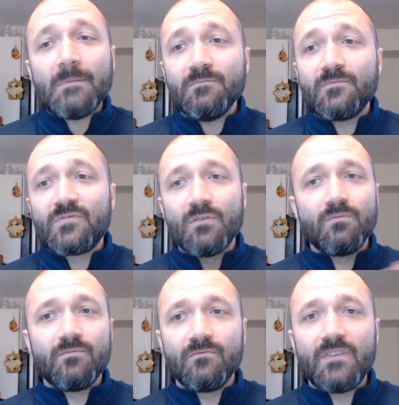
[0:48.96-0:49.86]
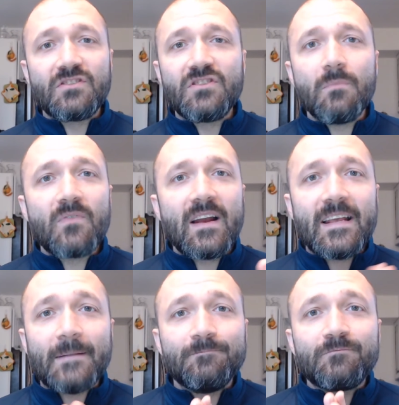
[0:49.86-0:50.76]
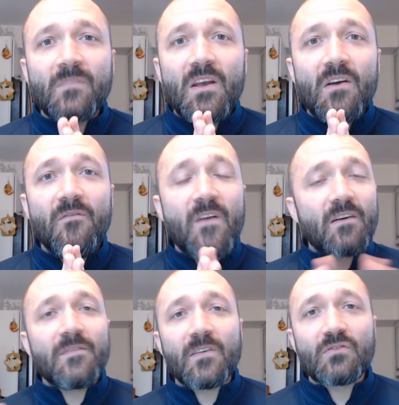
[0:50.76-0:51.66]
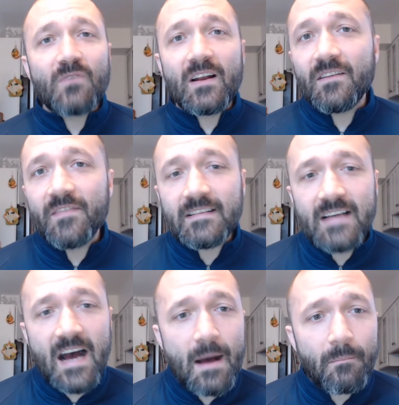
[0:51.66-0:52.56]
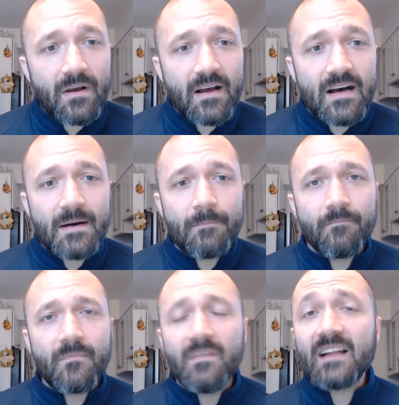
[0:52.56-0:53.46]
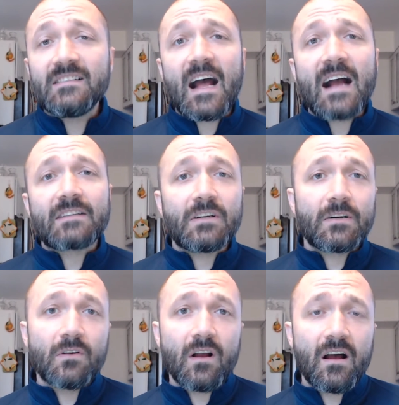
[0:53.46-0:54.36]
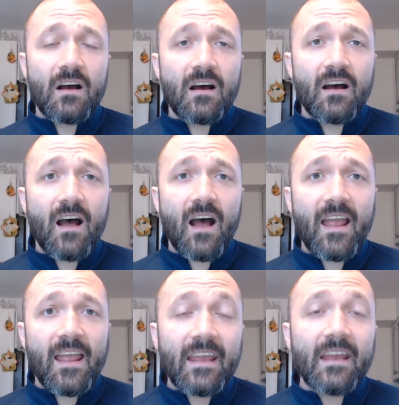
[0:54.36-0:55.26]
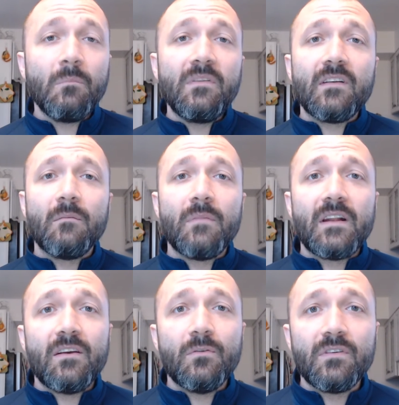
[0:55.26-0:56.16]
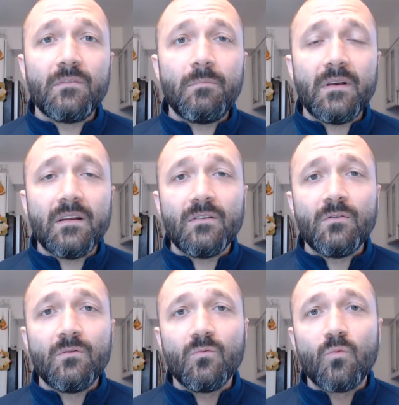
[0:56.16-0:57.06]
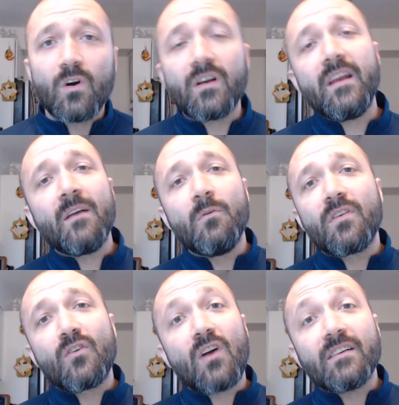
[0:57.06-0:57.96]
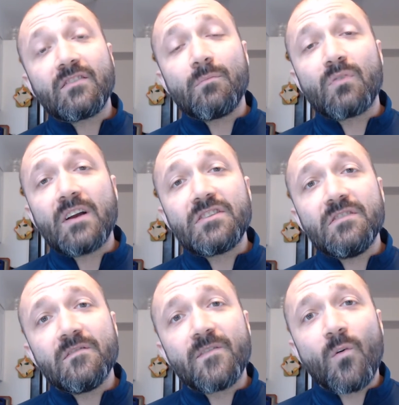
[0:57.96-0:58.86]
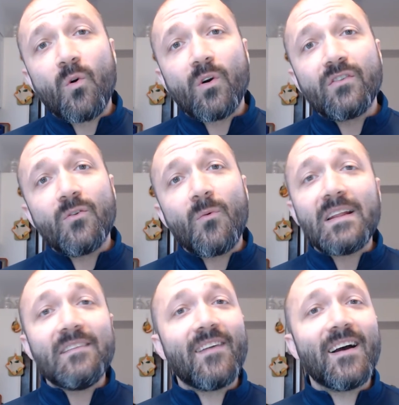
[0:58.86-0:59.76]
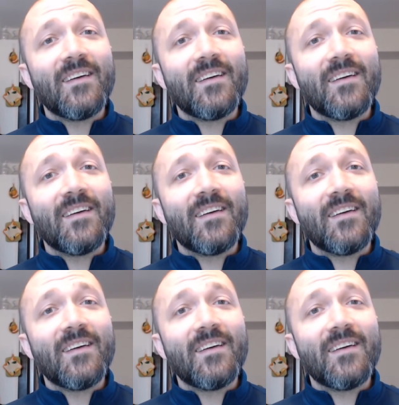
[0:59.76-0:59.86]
So let's jump right in. Very first, right off the top, not a doctor. I am somebody who has been working with chronic depression for 25